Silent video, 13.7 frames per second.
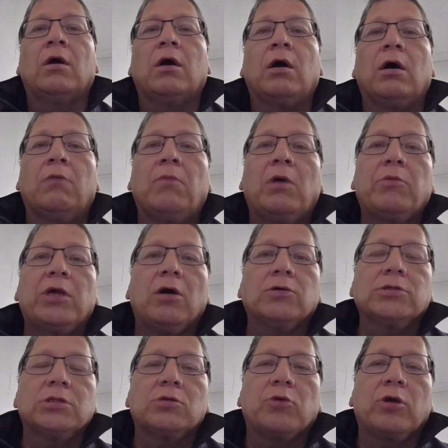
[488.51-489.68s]
how many
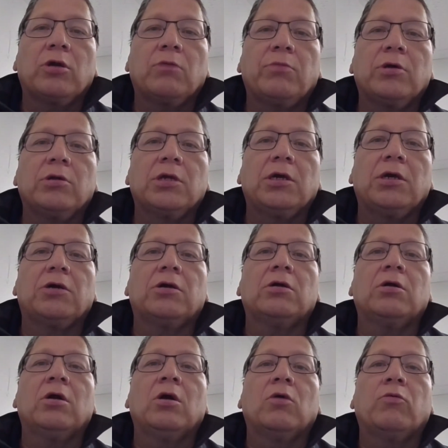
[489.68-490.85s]
houses are we going to build a year,
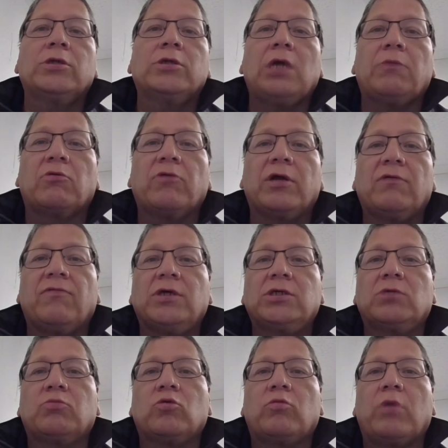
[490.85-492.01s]
what type of
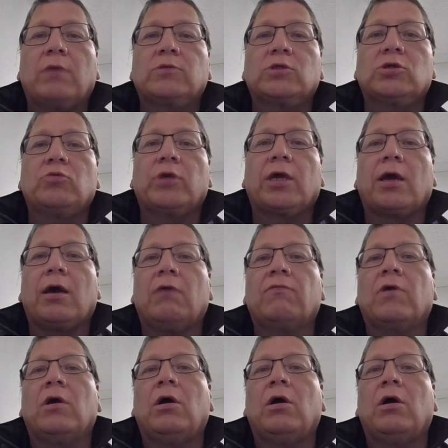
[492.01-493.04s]
renovation program should we have?